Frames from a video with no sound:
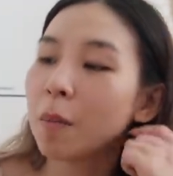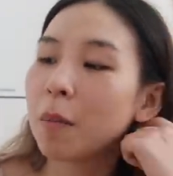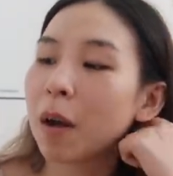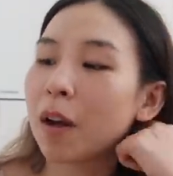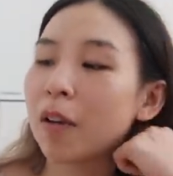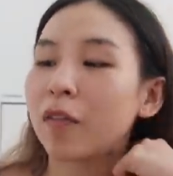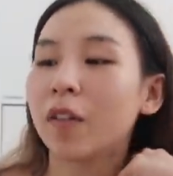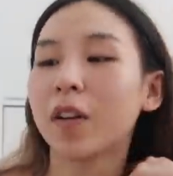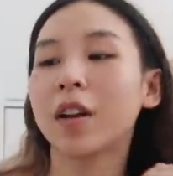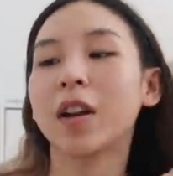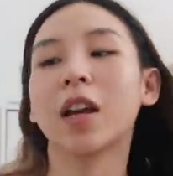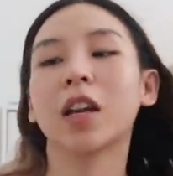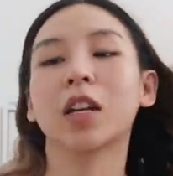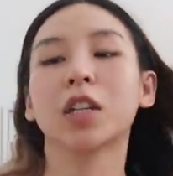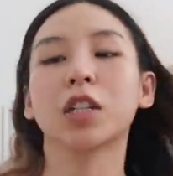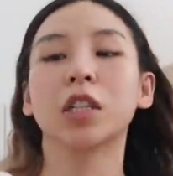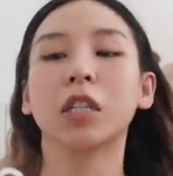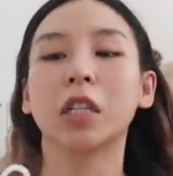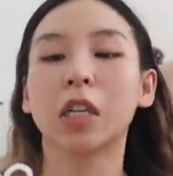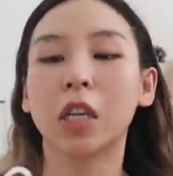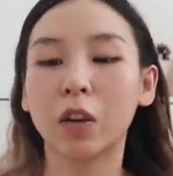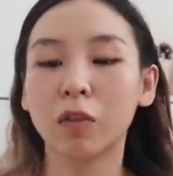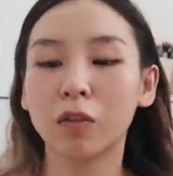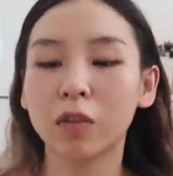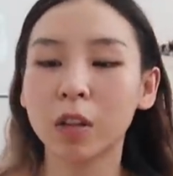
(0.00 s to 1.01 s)
My friend
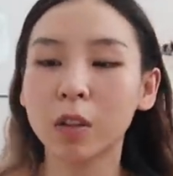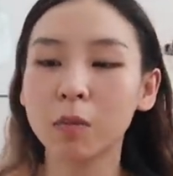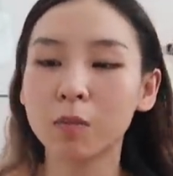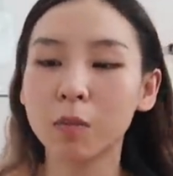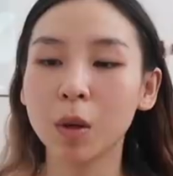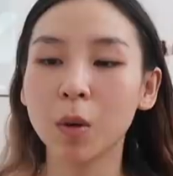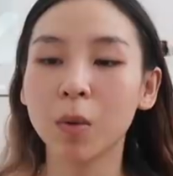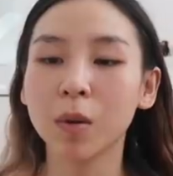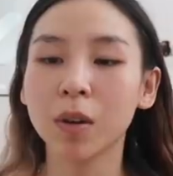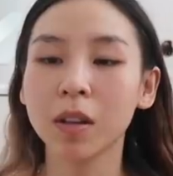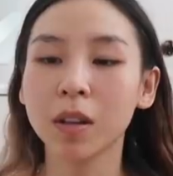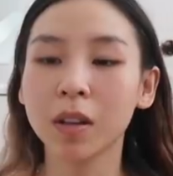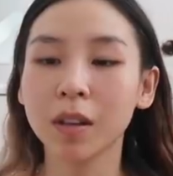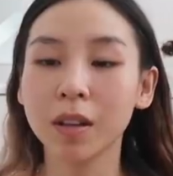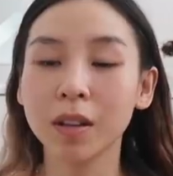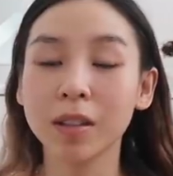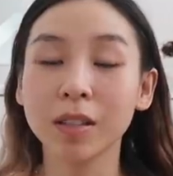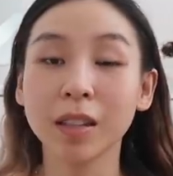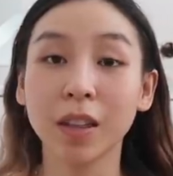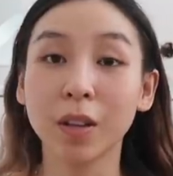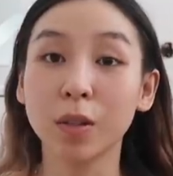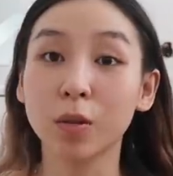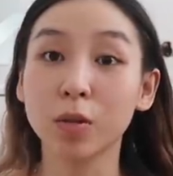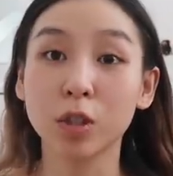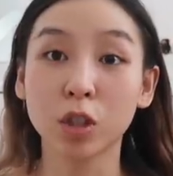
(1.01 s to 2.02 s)
actually gifted me one of
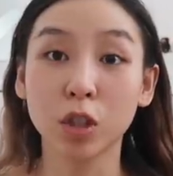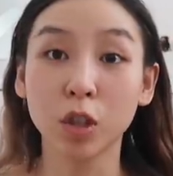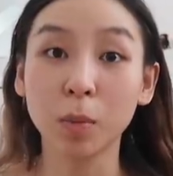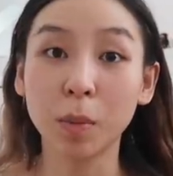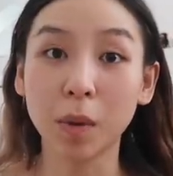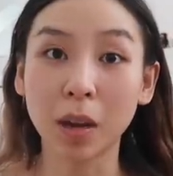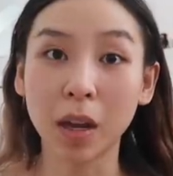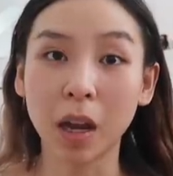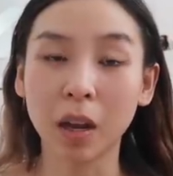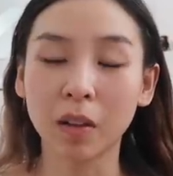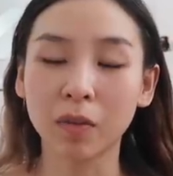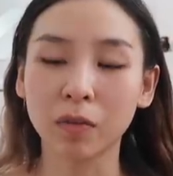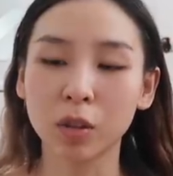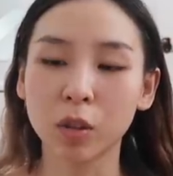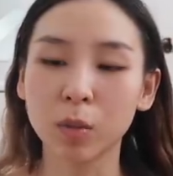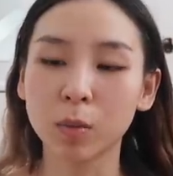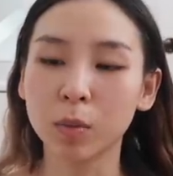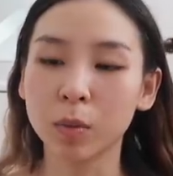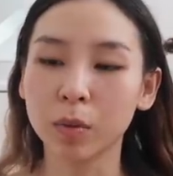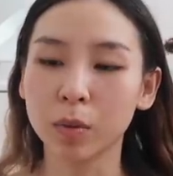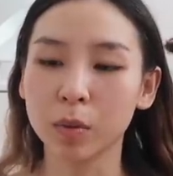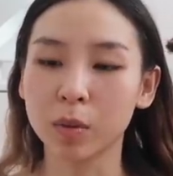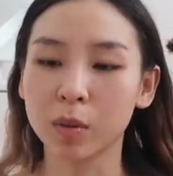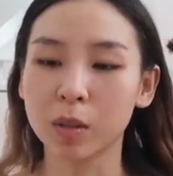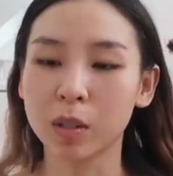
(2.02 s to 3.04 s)
these and they were super
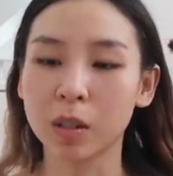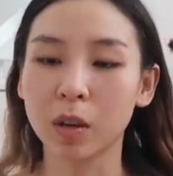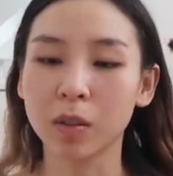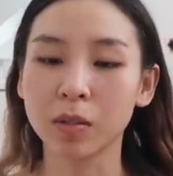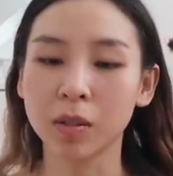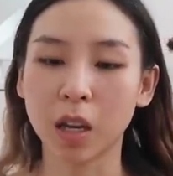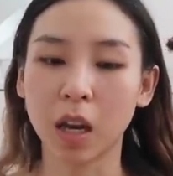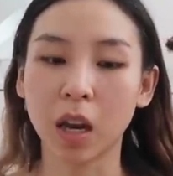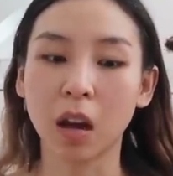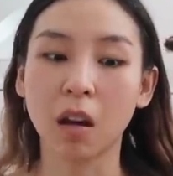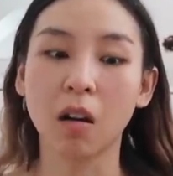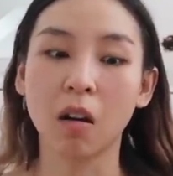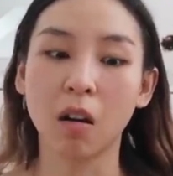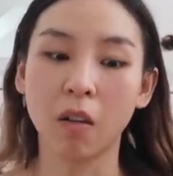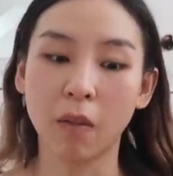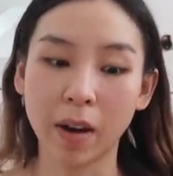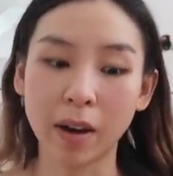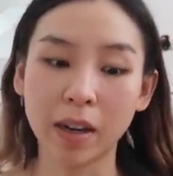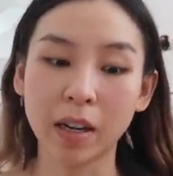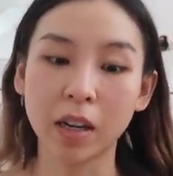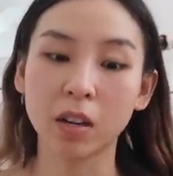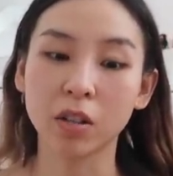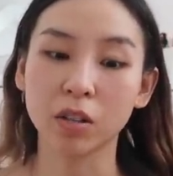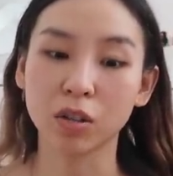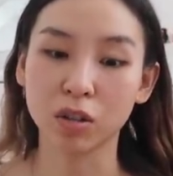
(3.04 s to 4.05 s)
comfortable. And so I was like, oh, I
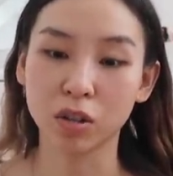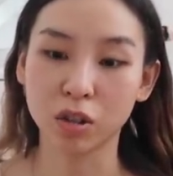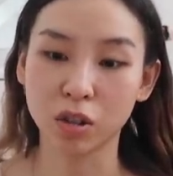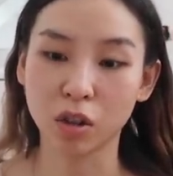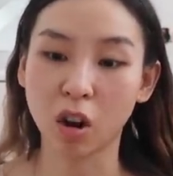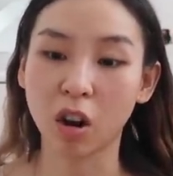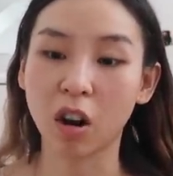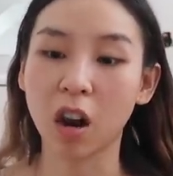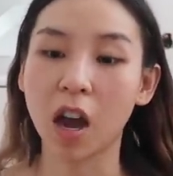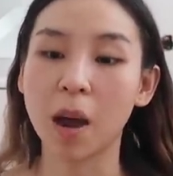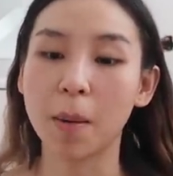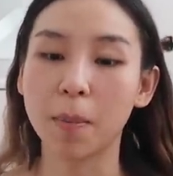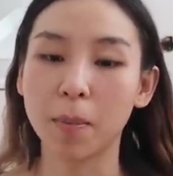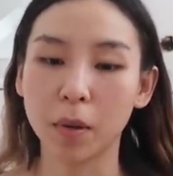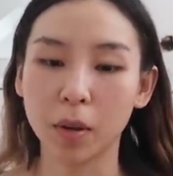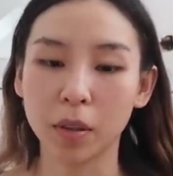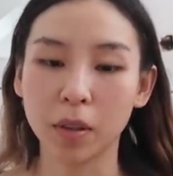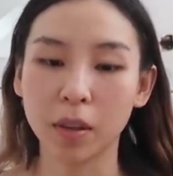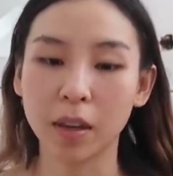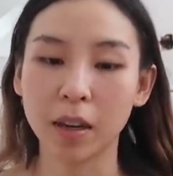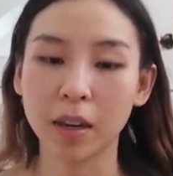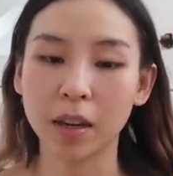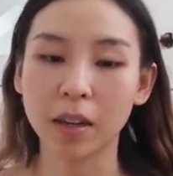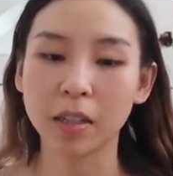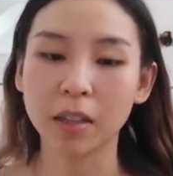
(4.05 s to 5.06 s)
need to stock up
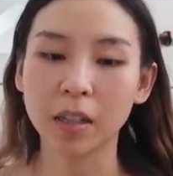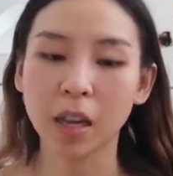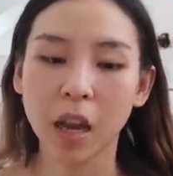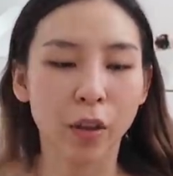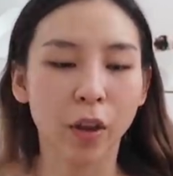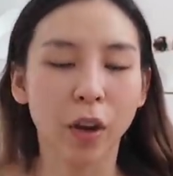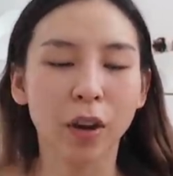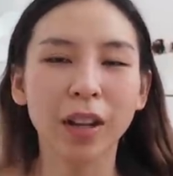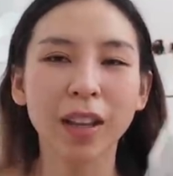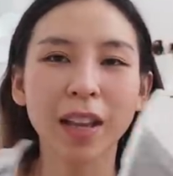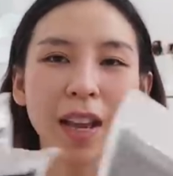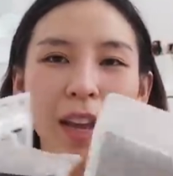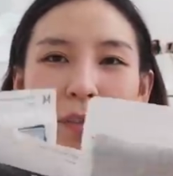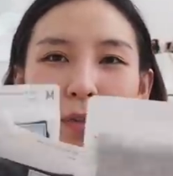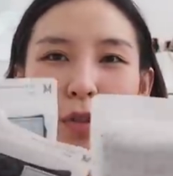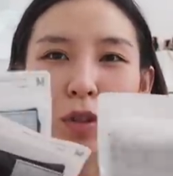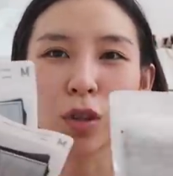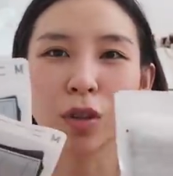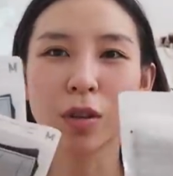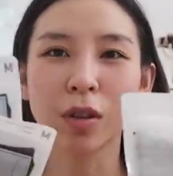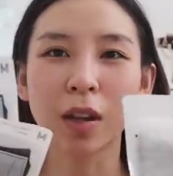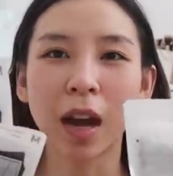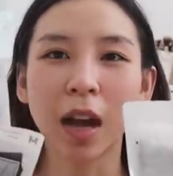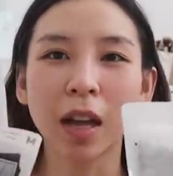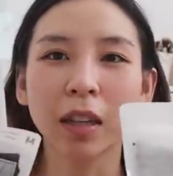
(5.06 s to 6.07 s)
on these. They only have
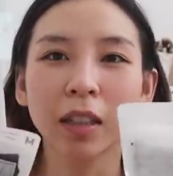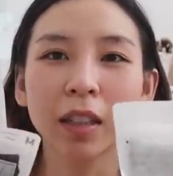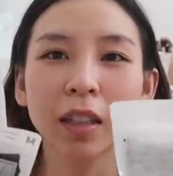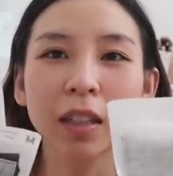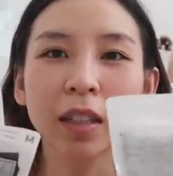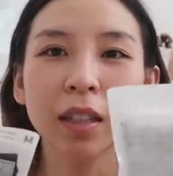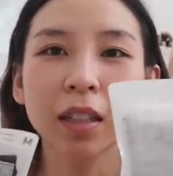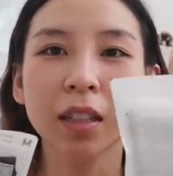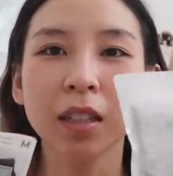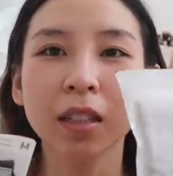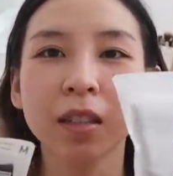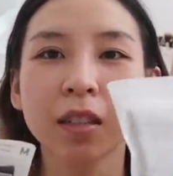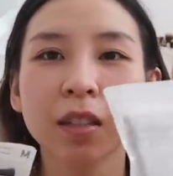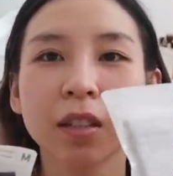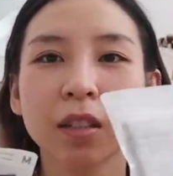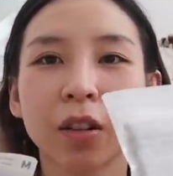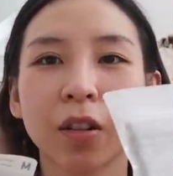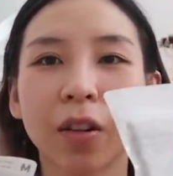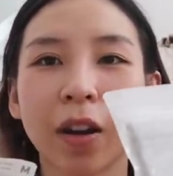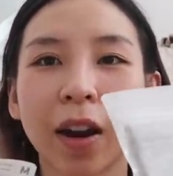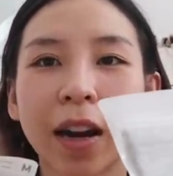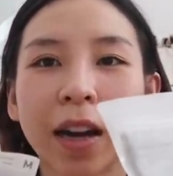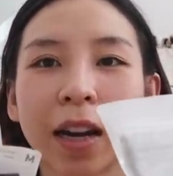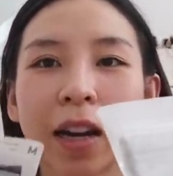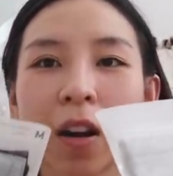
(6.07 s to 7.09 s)
two colors,
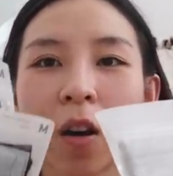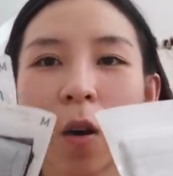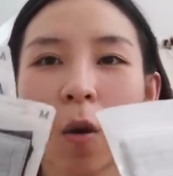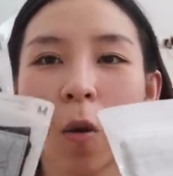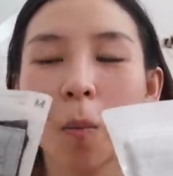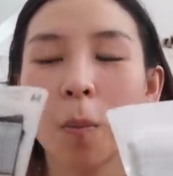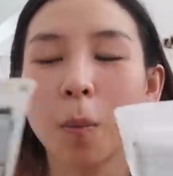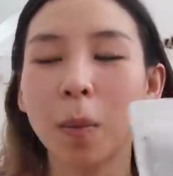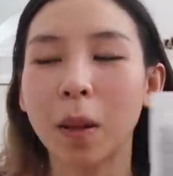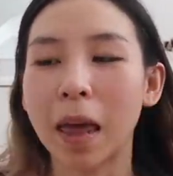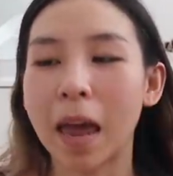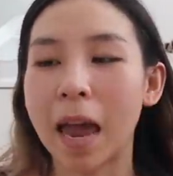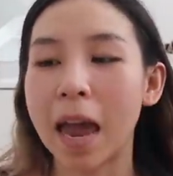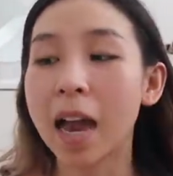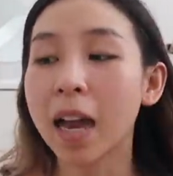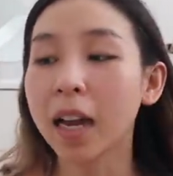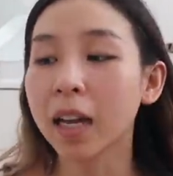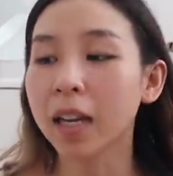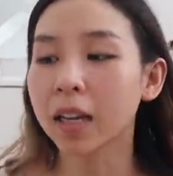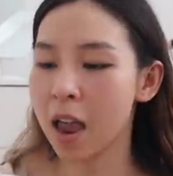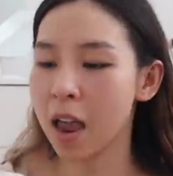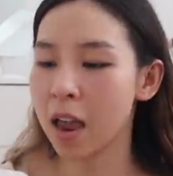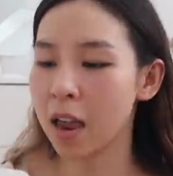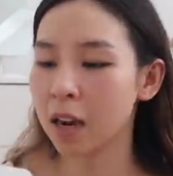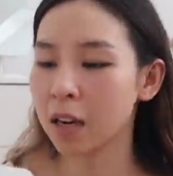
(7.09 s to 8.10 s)
gray or
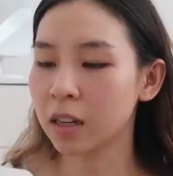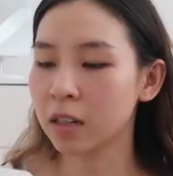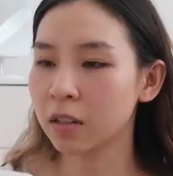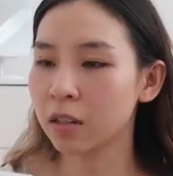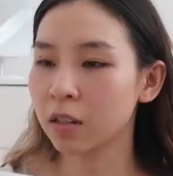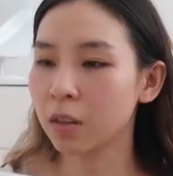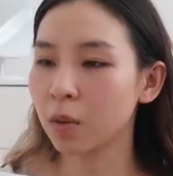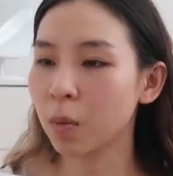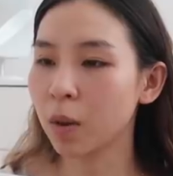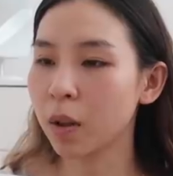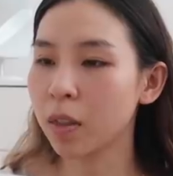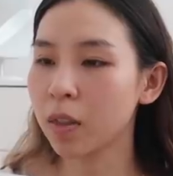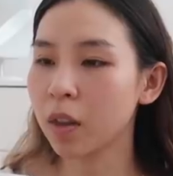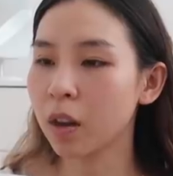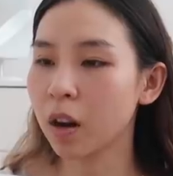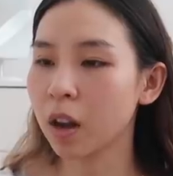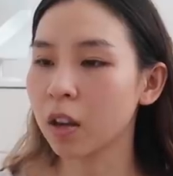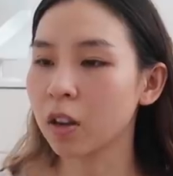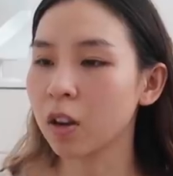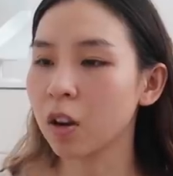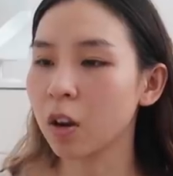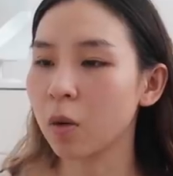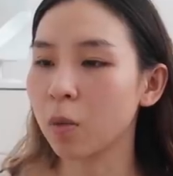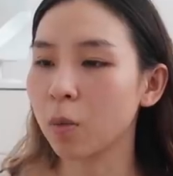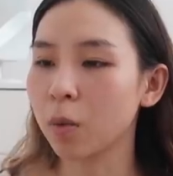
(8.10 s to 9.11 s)
black. And the one that
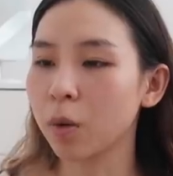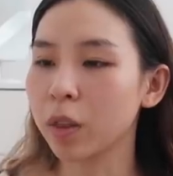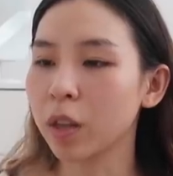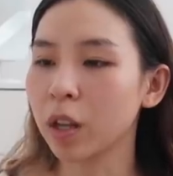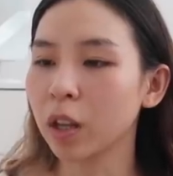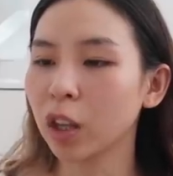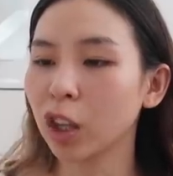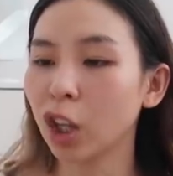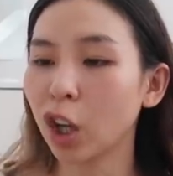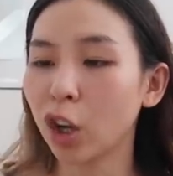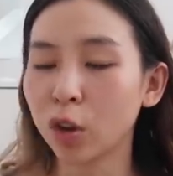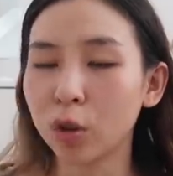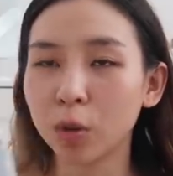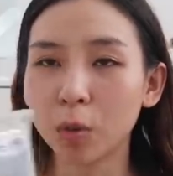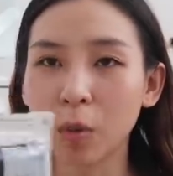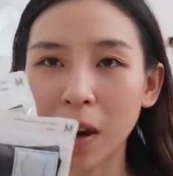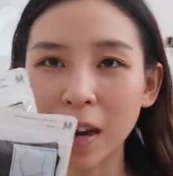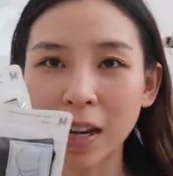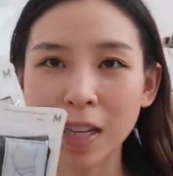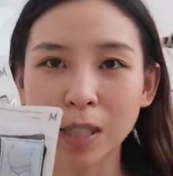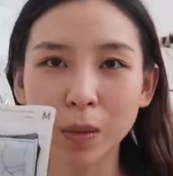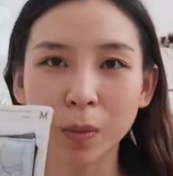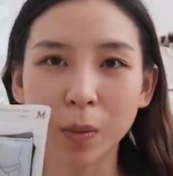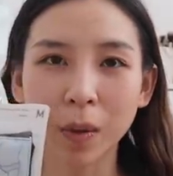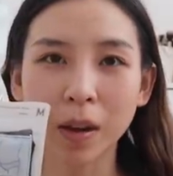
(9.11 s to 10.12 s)
I got were the low
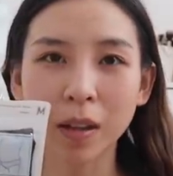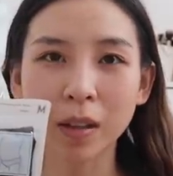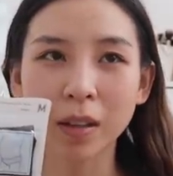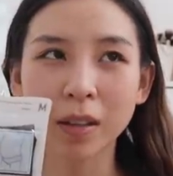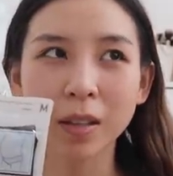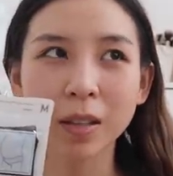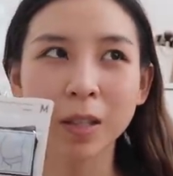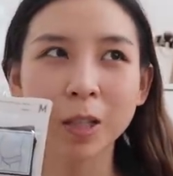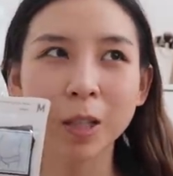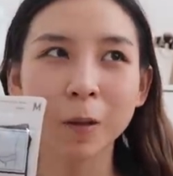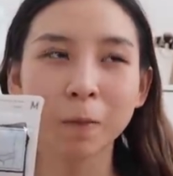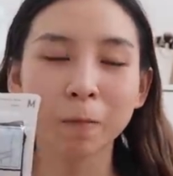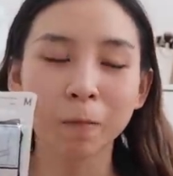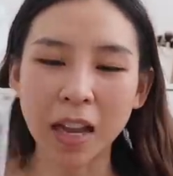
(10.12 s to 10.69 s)
rise ones.